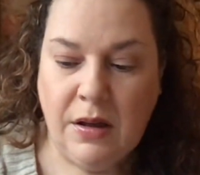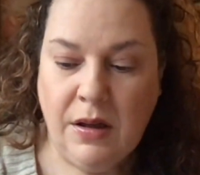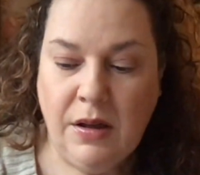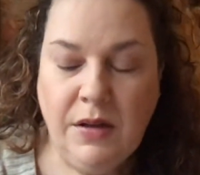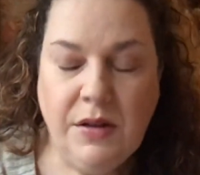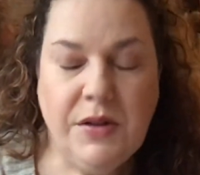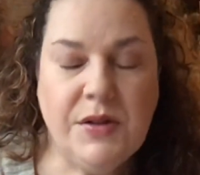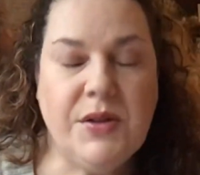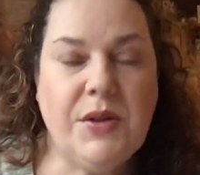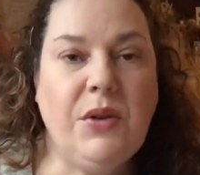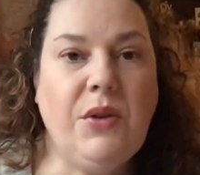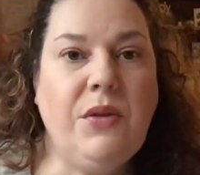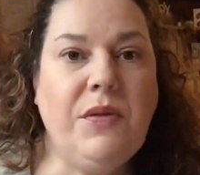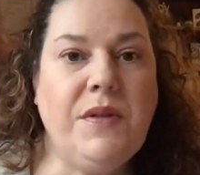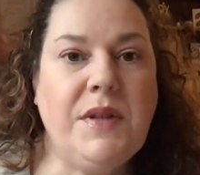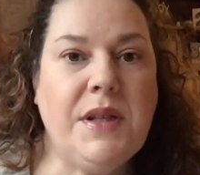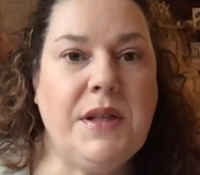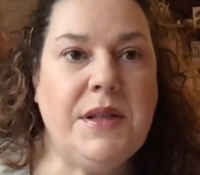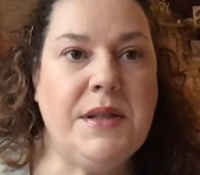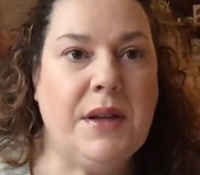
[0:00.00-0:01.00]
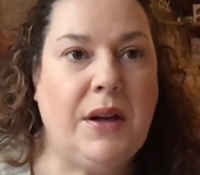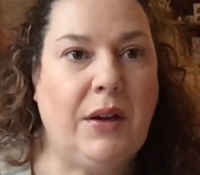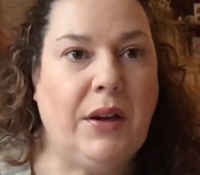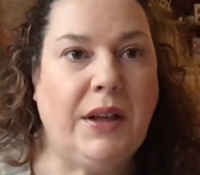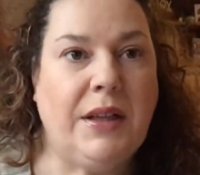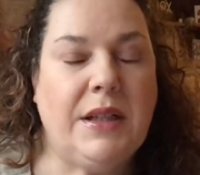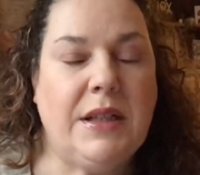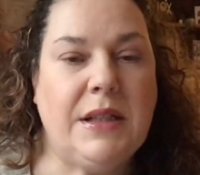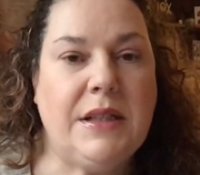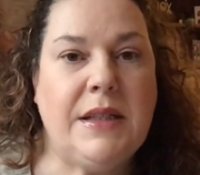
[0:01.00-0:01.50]
sort of
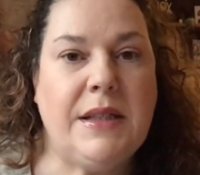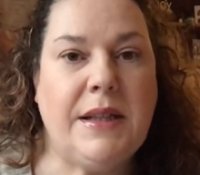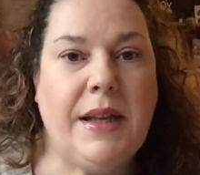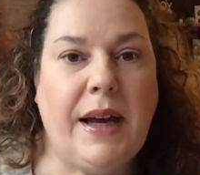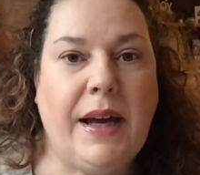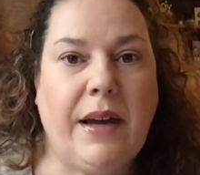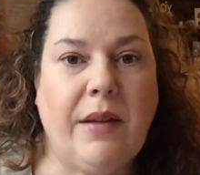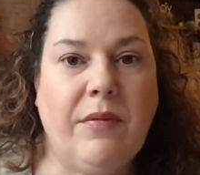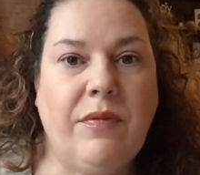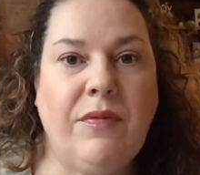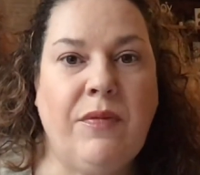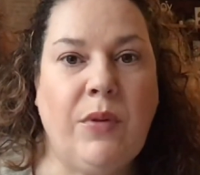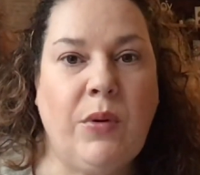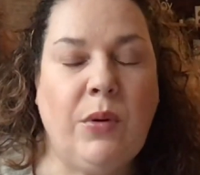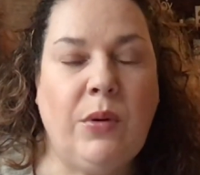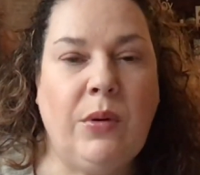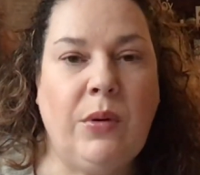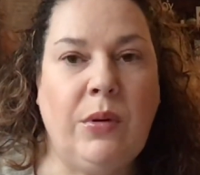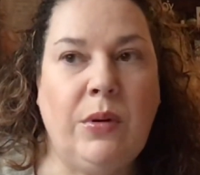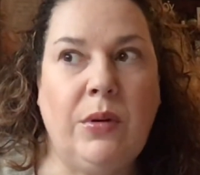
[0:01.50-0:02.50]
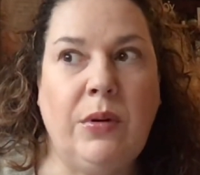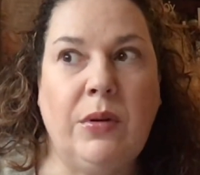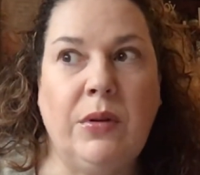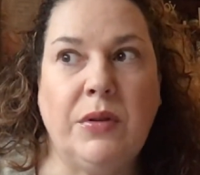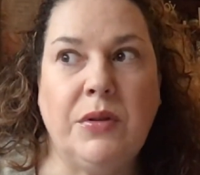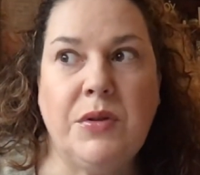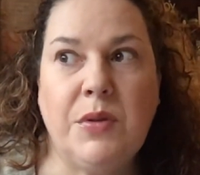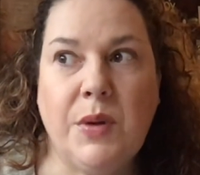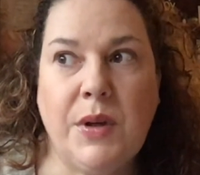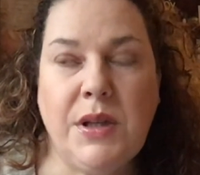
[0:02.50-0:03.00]
decided that for
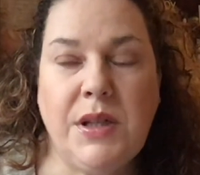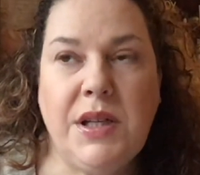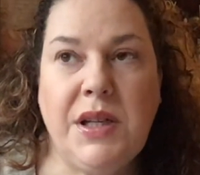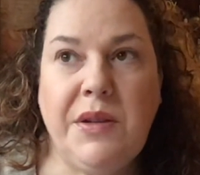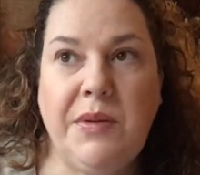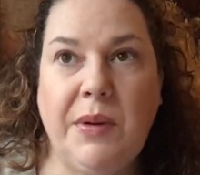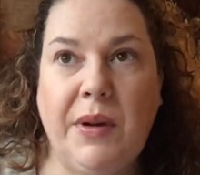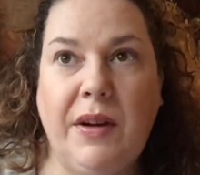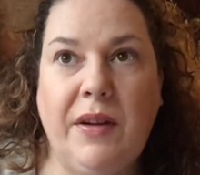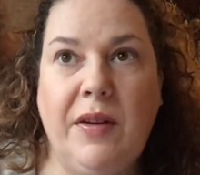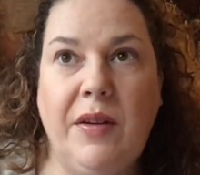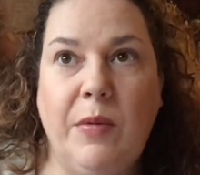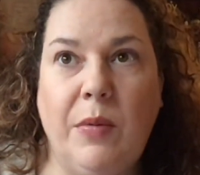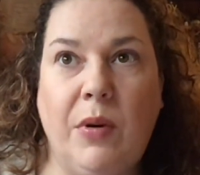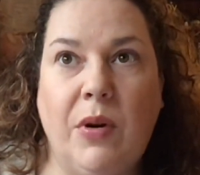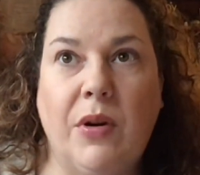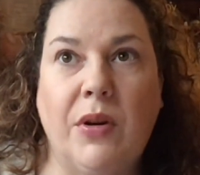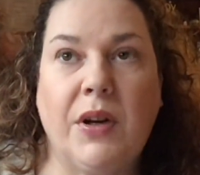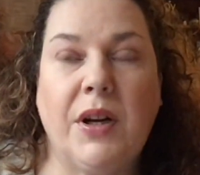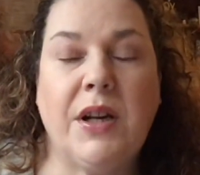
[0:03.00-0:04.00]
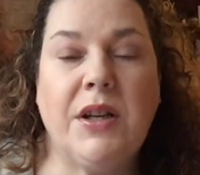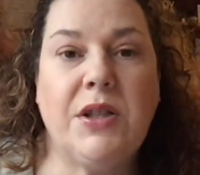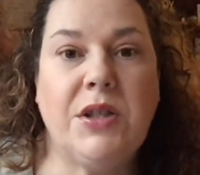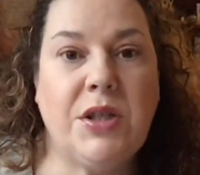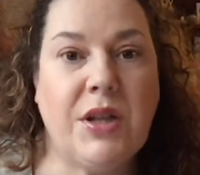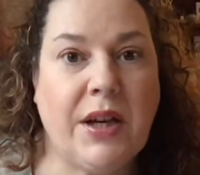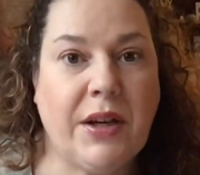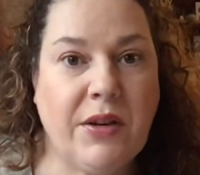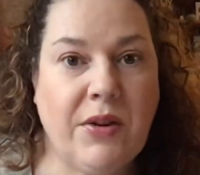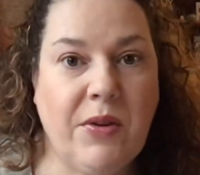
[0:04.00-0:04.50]
2021,
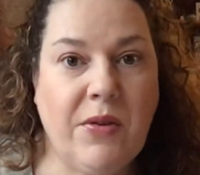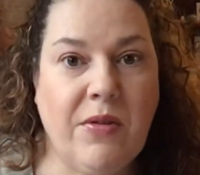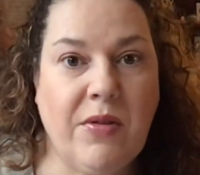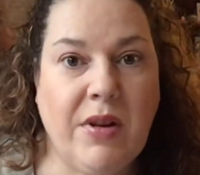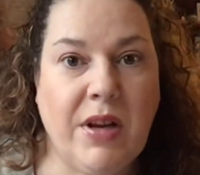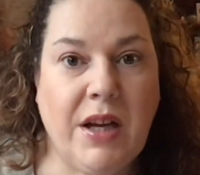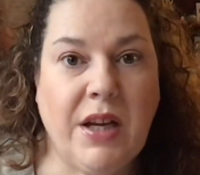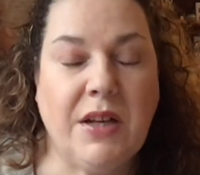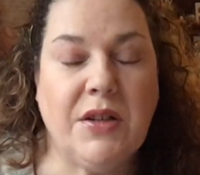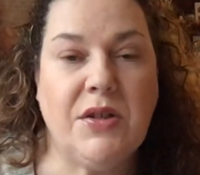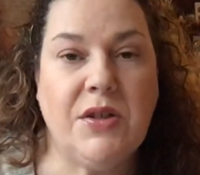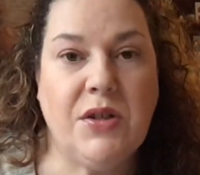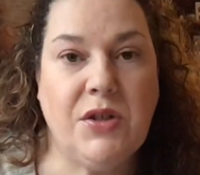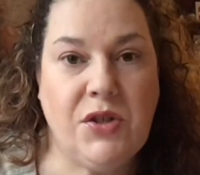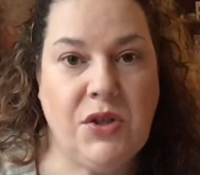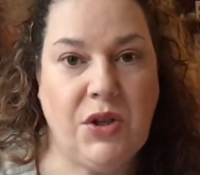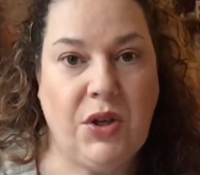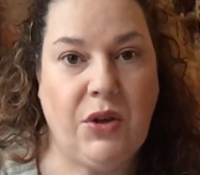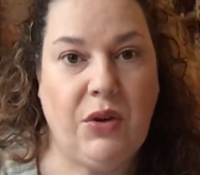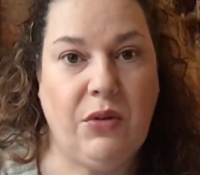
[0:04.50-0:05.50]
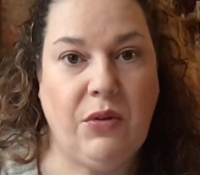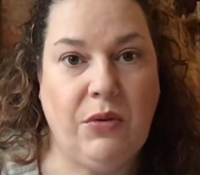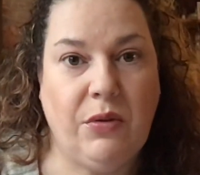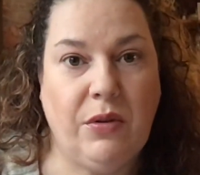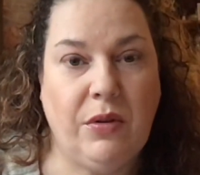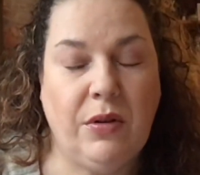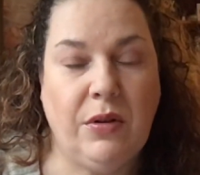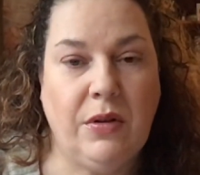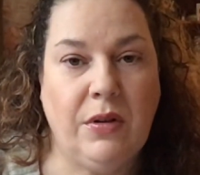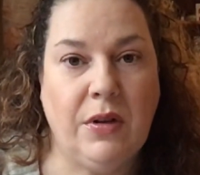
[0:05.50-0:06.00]
January to June,
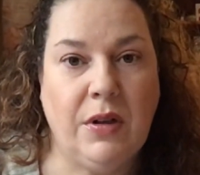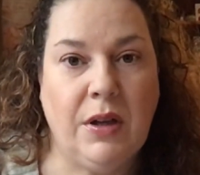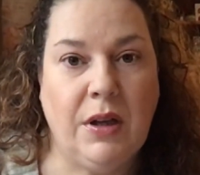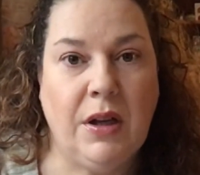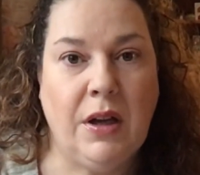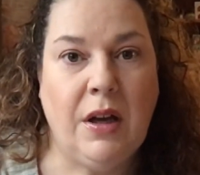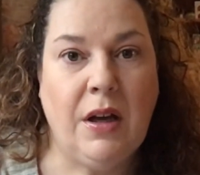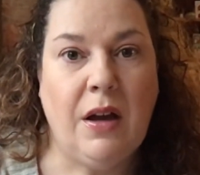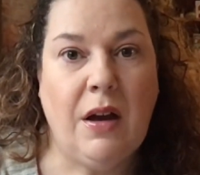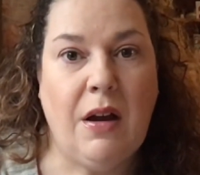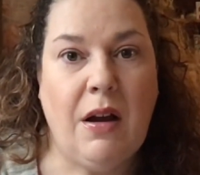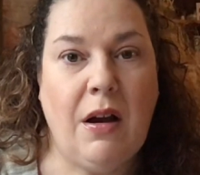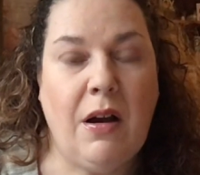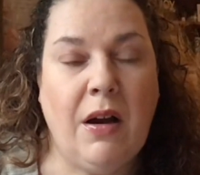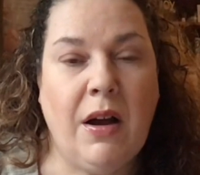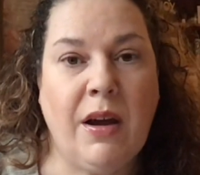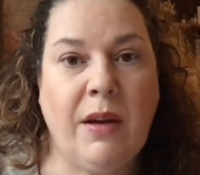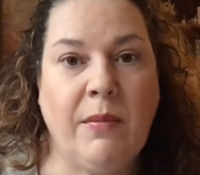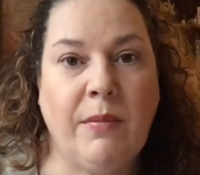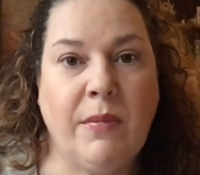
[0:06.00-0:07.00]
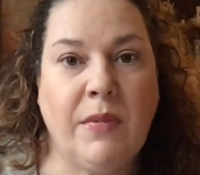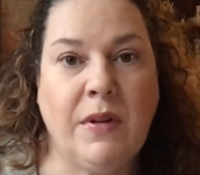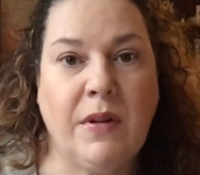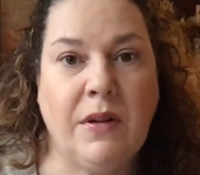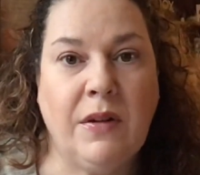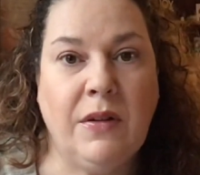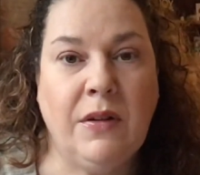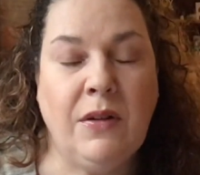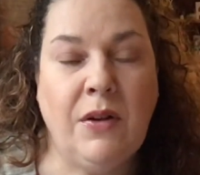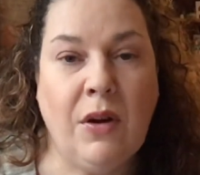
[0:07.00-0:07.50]
I'm
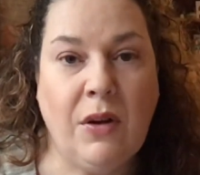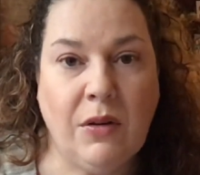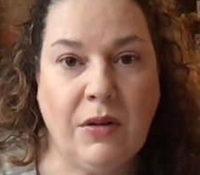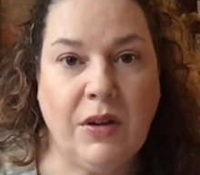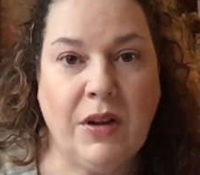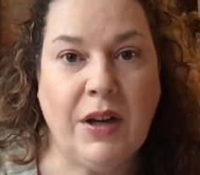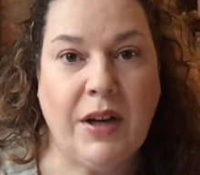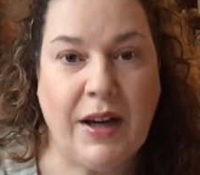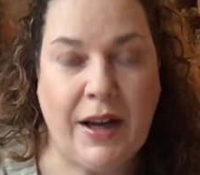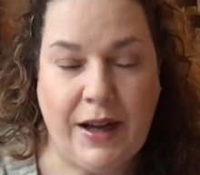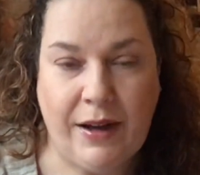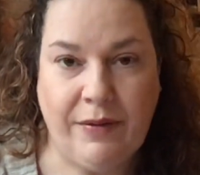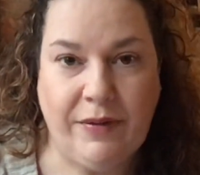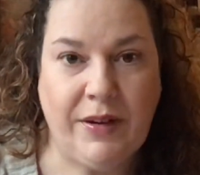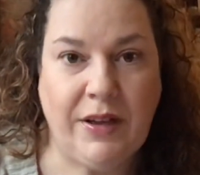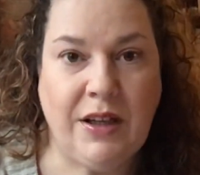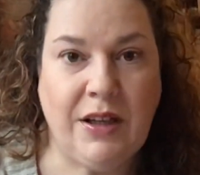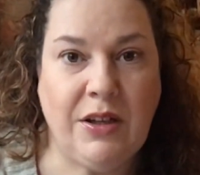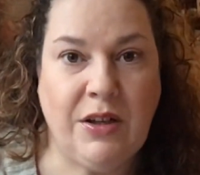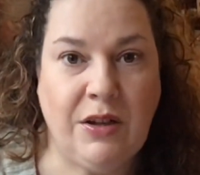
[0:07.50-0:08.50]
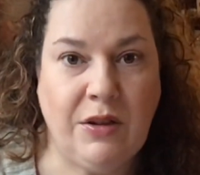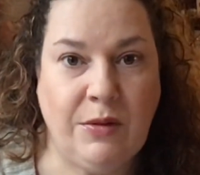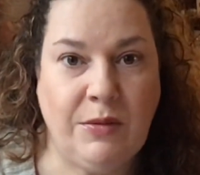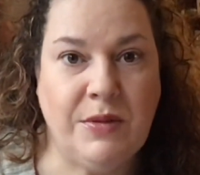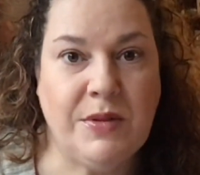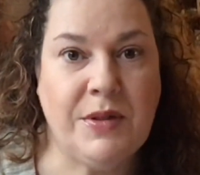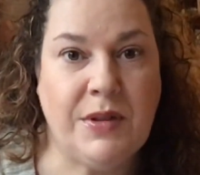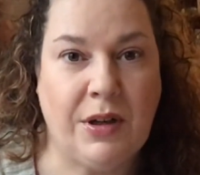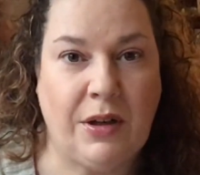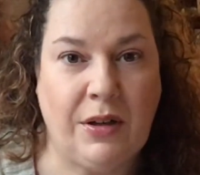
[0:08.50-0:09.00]
not going to have any new
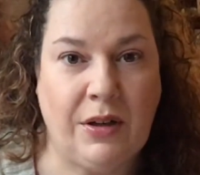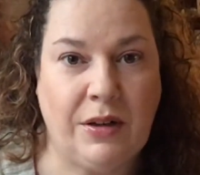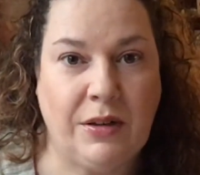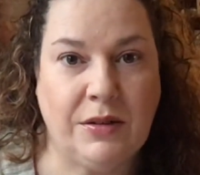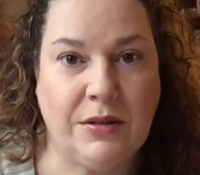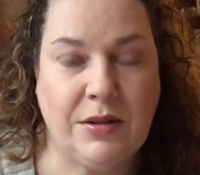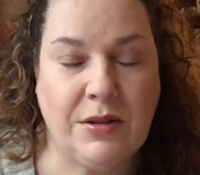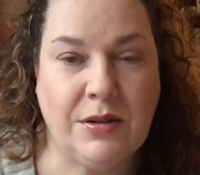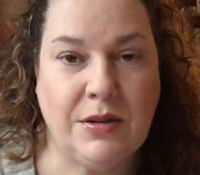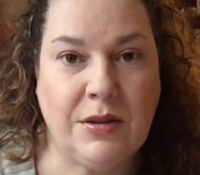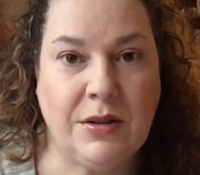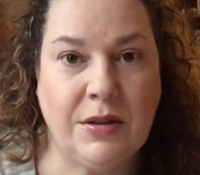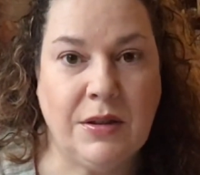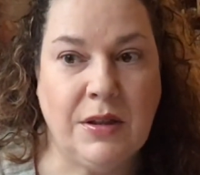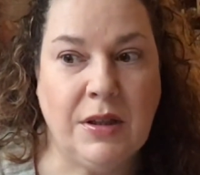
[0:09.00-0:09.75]
starts.